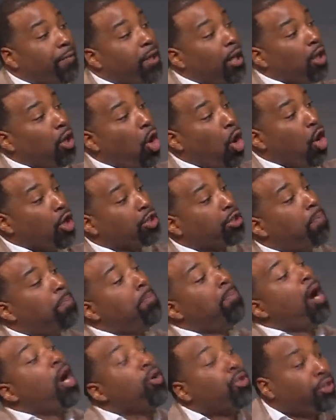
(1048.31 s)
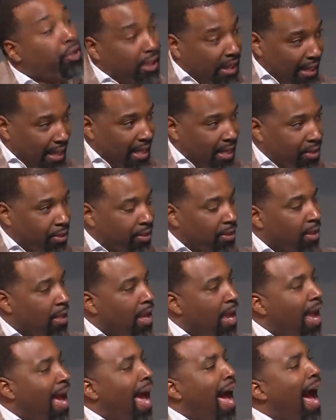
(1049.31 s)
the Lord's mercies
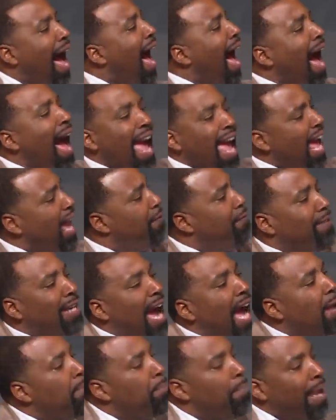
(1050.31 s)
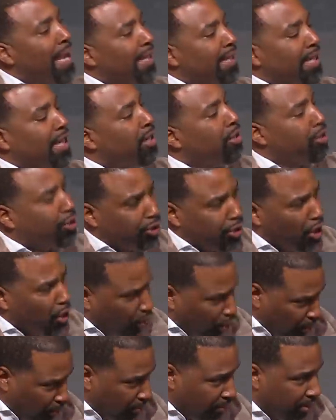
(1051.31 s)
I have not been
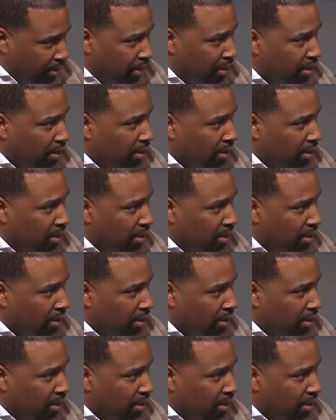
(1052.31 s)
consumed.